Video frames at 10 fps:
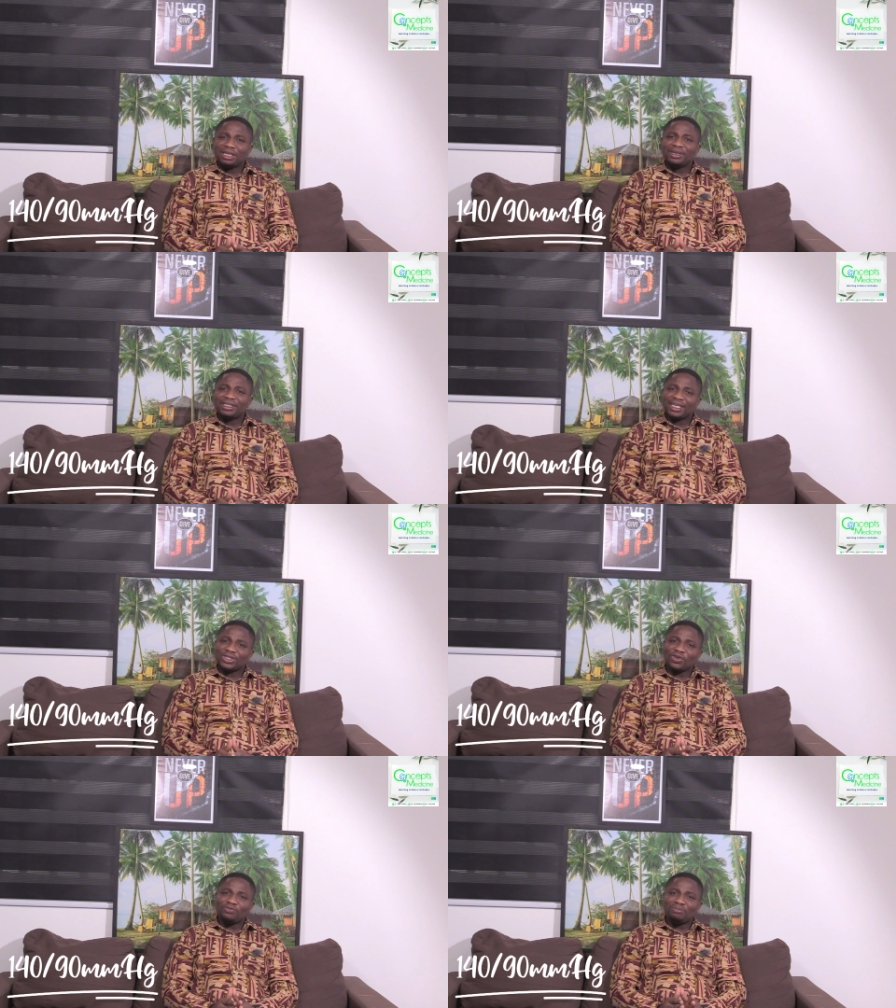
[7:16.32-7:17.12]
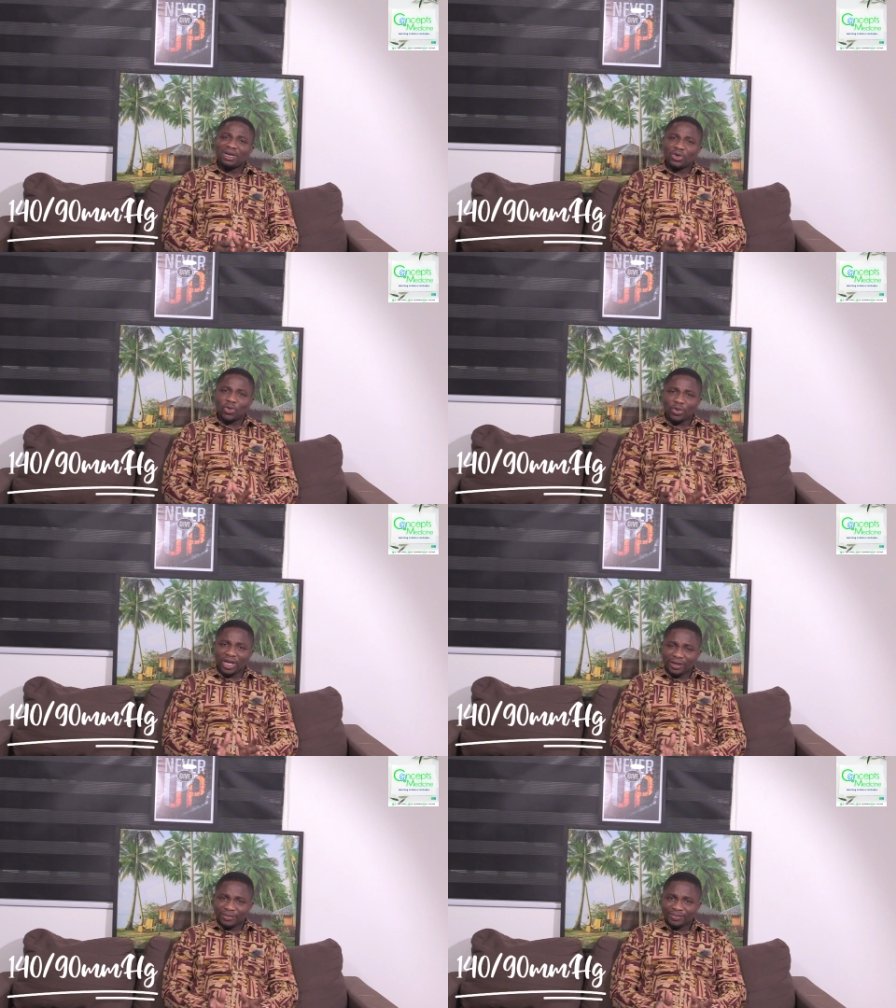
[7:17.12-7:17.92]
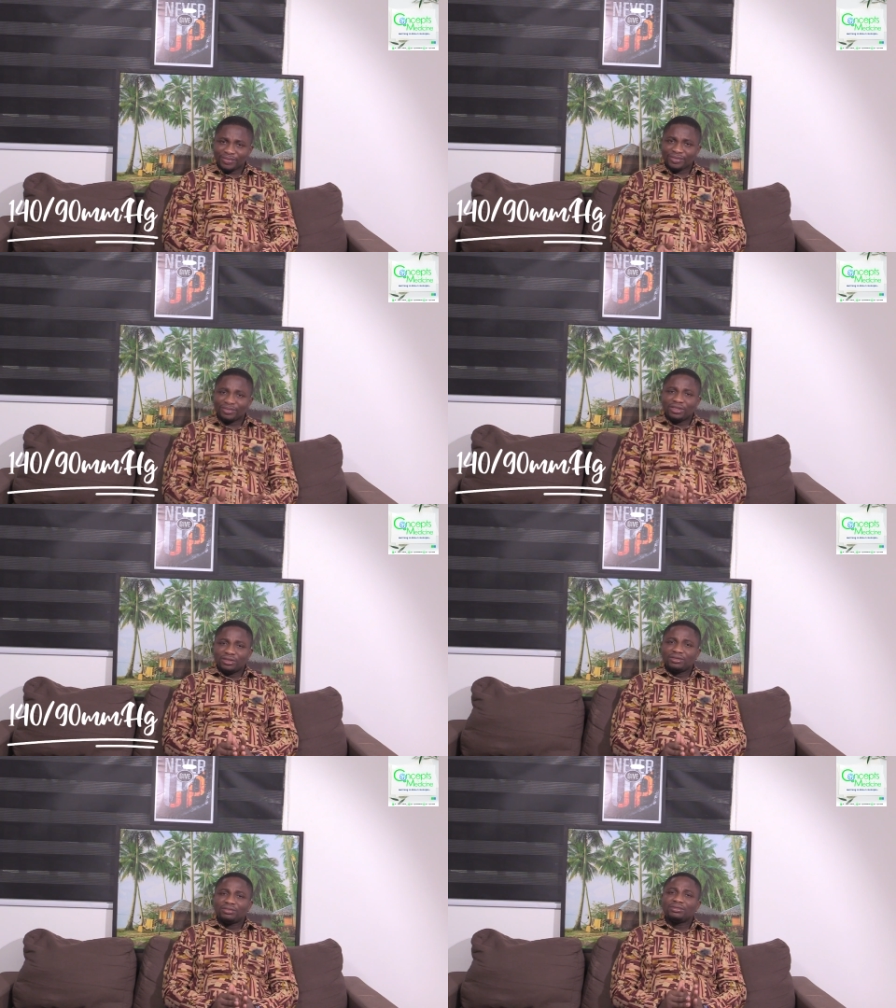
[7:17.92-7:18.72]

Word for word: mm mercury on